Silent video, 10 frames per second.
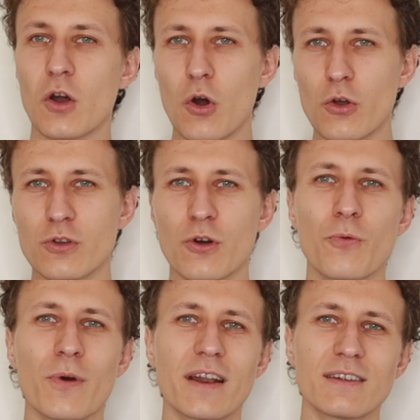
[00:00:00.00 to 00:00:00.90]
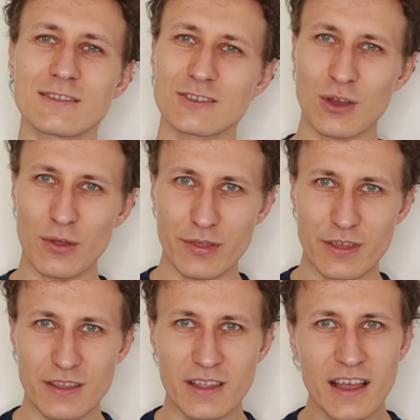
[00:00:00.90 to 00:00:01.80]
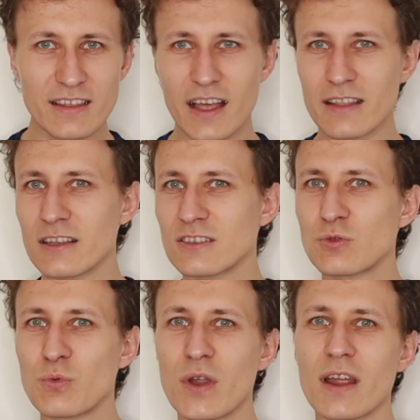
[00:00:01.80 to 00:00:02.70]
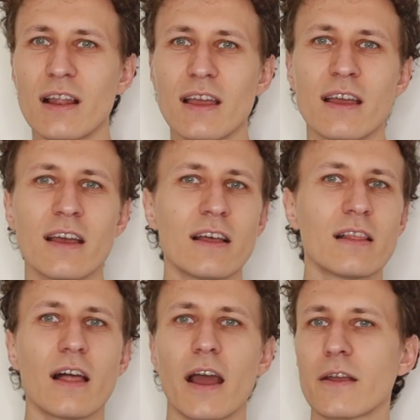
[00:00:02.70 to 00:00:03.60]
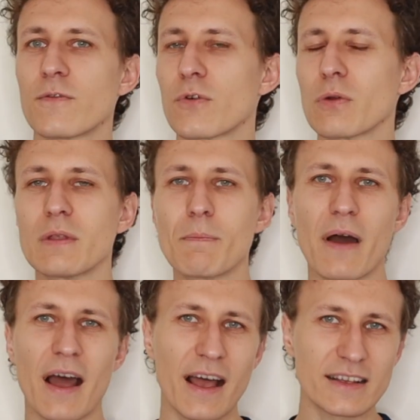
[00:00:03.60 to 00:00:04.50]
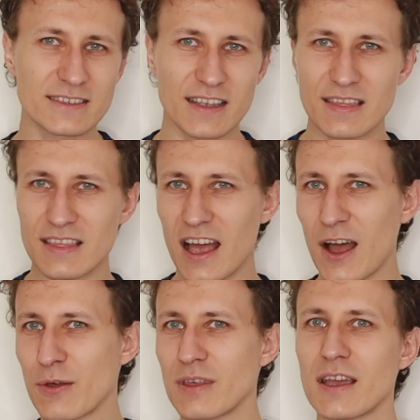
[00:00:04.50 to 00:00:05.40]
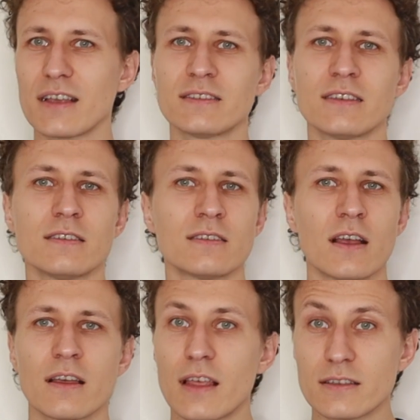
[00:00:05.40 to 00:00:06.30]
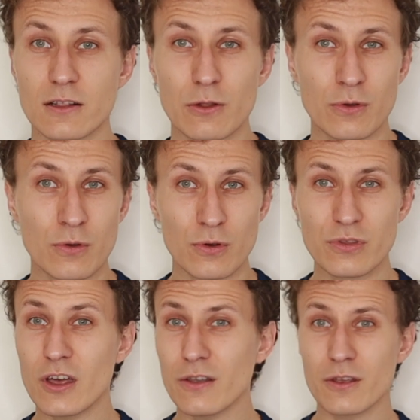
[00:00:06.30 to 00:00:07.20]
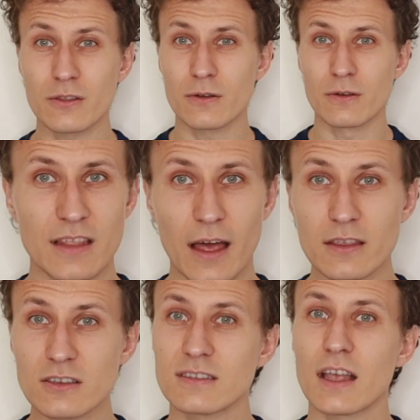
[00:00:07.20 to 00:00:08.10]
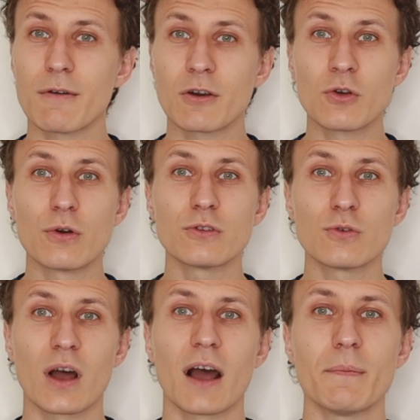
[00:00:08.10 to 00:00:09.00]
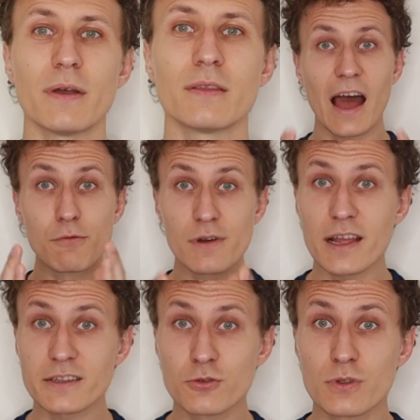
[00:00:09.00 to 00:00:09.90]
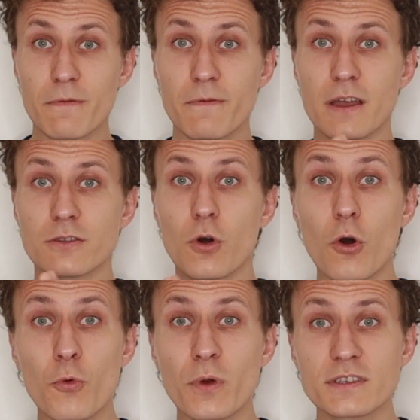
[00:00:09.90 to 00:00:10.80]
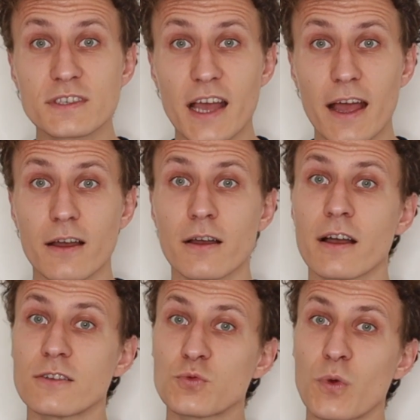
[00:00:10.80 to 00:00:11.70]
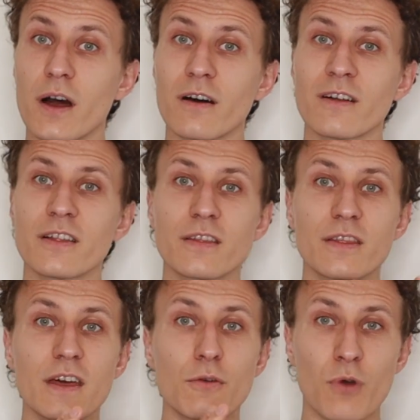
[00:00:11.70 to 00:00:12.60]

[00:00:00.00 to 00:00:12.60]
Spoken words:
oh, you're wearing something that is really like from the past and nowadays it doesn't look good. No, that is never going to happen. And related to the fit, always check as well the